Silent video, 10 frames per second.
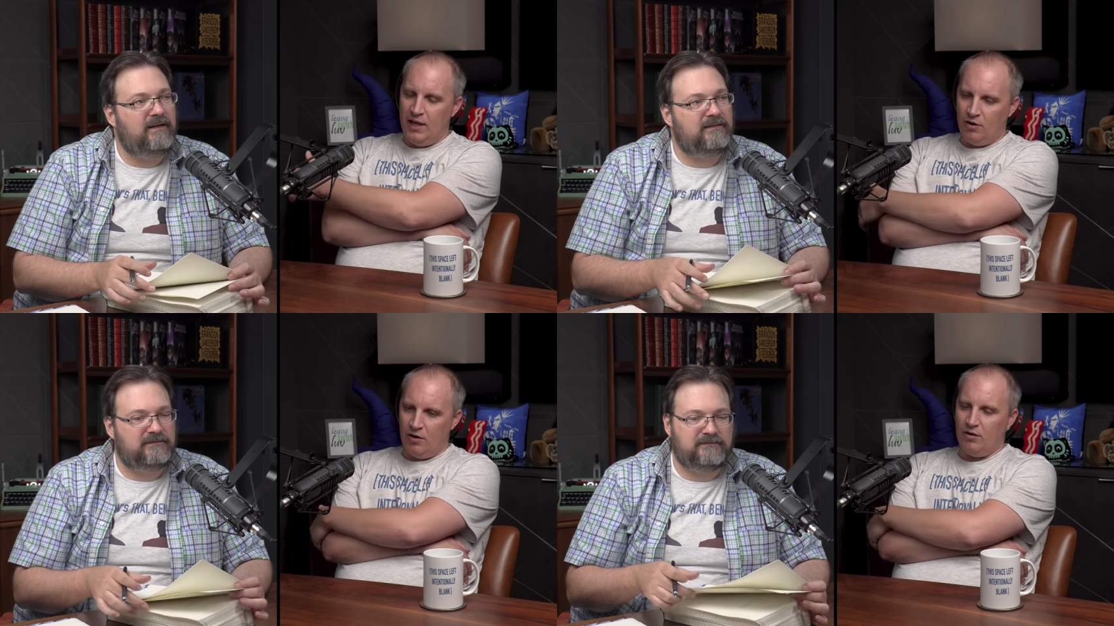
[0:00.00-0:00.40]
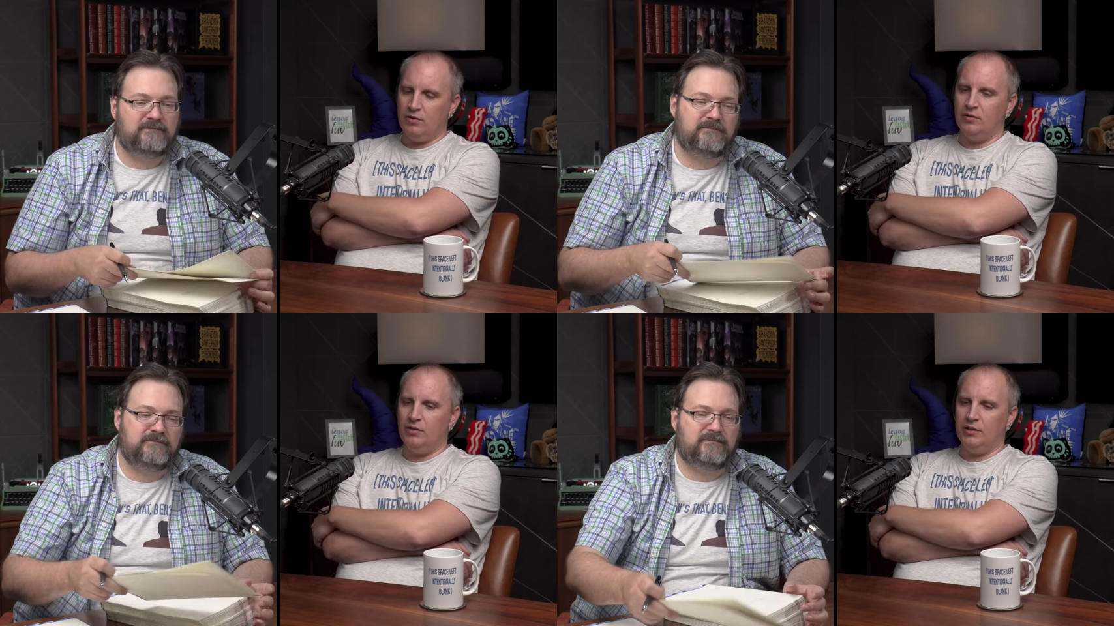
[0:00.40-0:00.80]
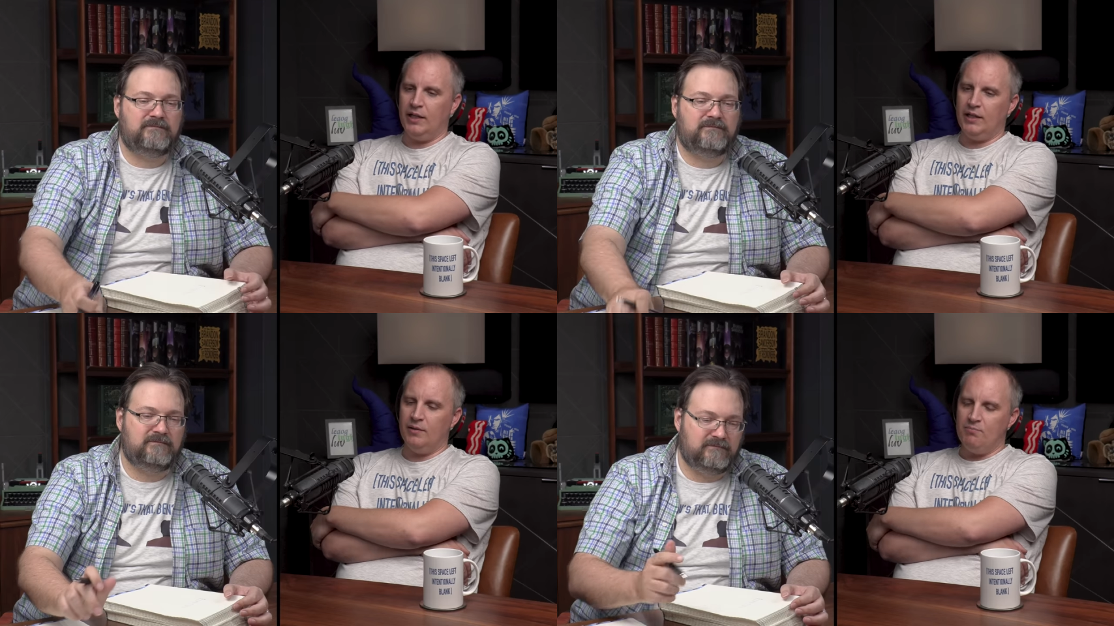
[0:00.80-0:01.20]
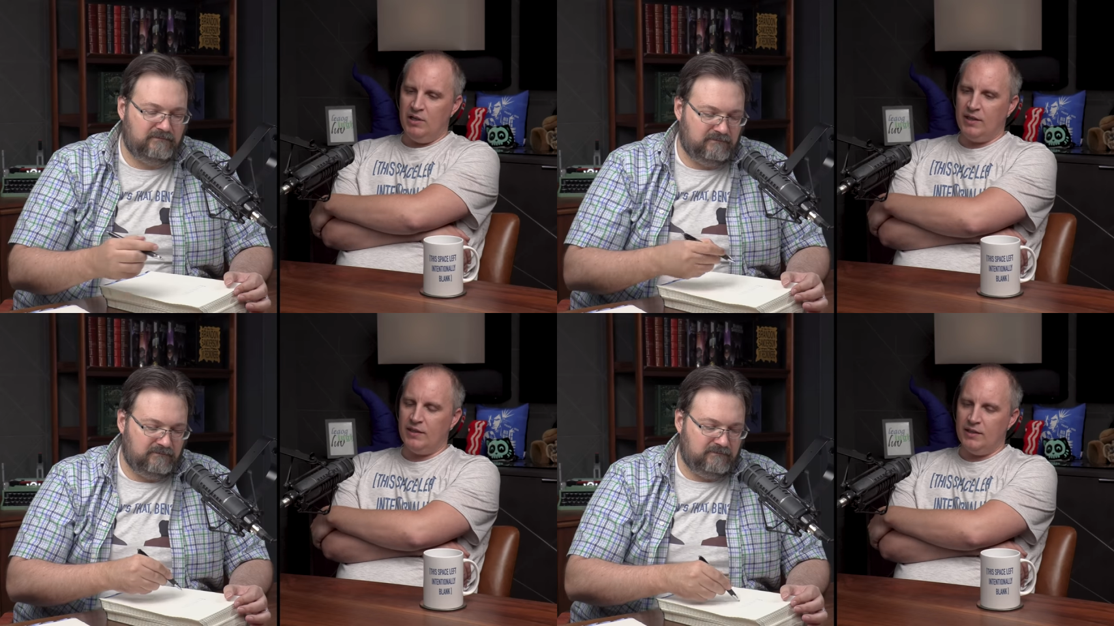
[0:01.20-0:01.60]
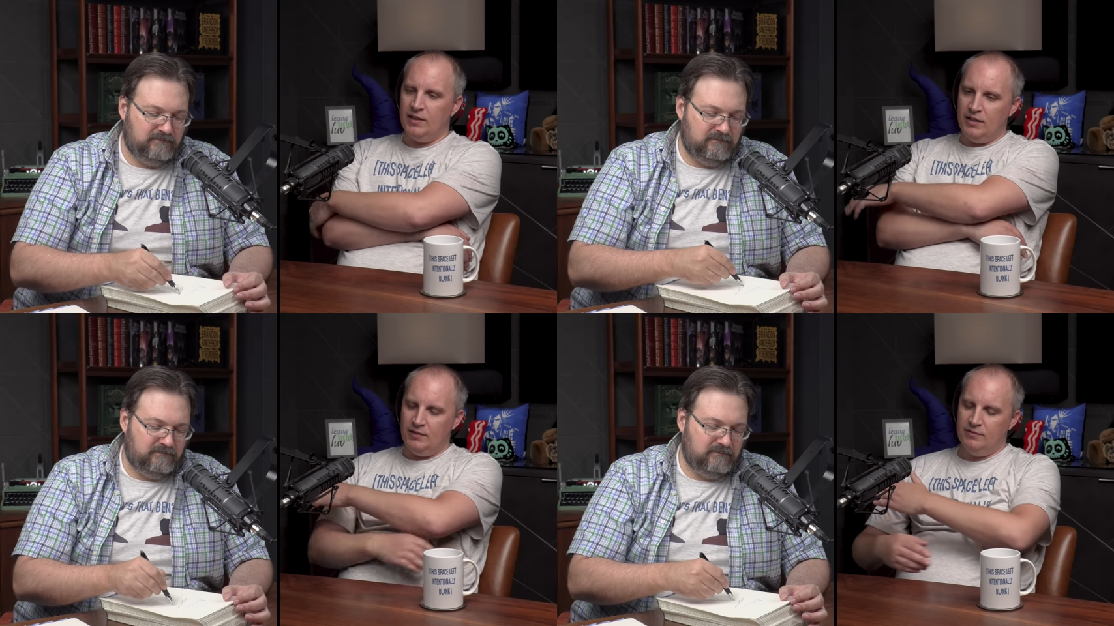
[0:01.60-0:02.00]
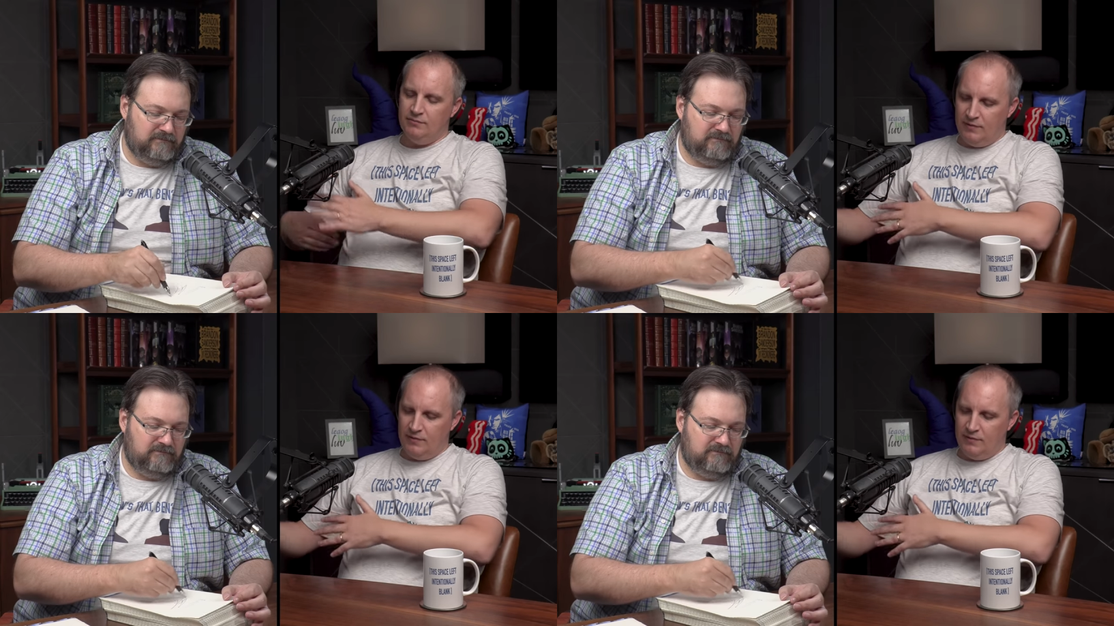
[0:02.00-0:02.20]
Speaker 1: pay her like a monthly